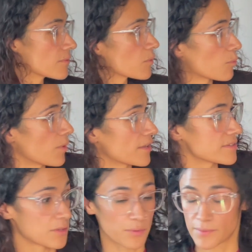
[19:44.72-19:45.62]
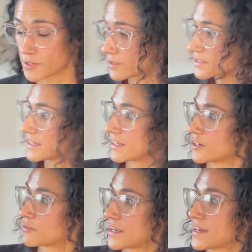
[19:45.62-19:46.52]
The women who are sitting
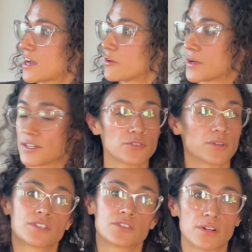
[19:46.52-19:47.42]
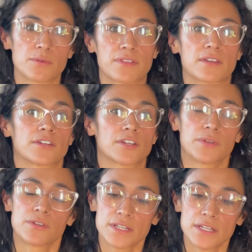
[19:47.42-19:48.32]
here right now went door to door within our
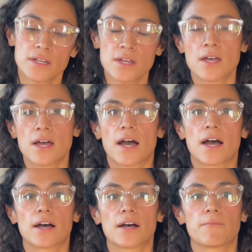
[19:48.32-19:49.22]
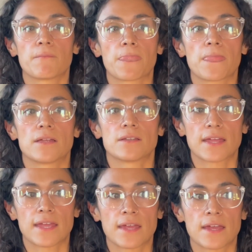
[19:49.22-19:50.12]
community
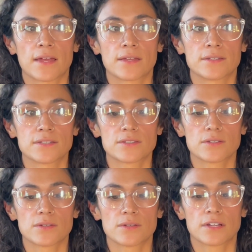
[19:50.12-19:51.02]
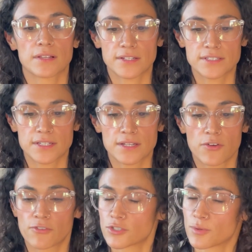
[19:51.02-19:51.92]
and collected
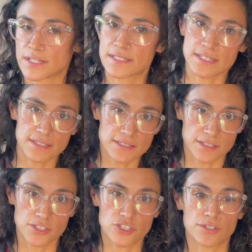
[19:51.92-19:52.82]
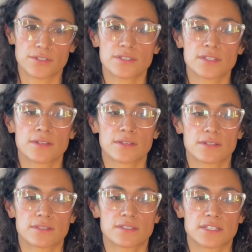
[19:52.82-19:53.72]
over 26 signatures
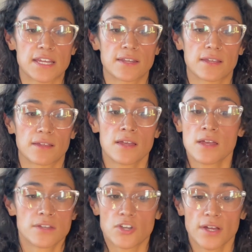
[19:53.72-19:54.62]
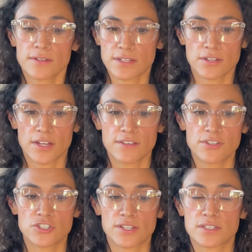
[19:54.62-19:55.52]
stating not
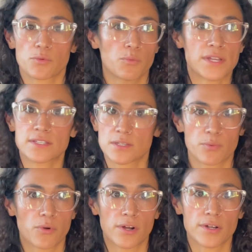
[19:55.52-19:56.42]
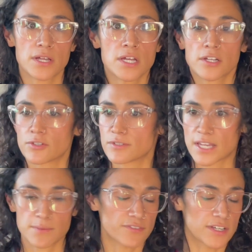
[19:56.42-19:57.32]
even just we support
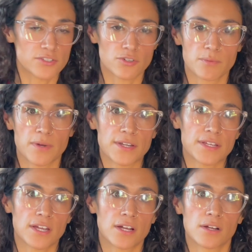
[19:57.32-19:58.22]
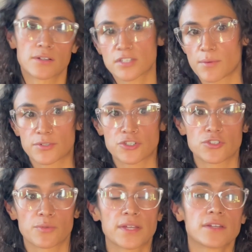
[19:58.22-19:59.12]
Gloocap's Finest Herbal Body Care, stop what you're
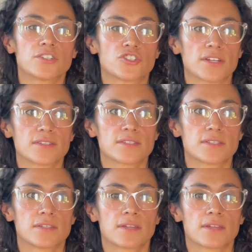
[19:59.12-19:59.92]
doing, just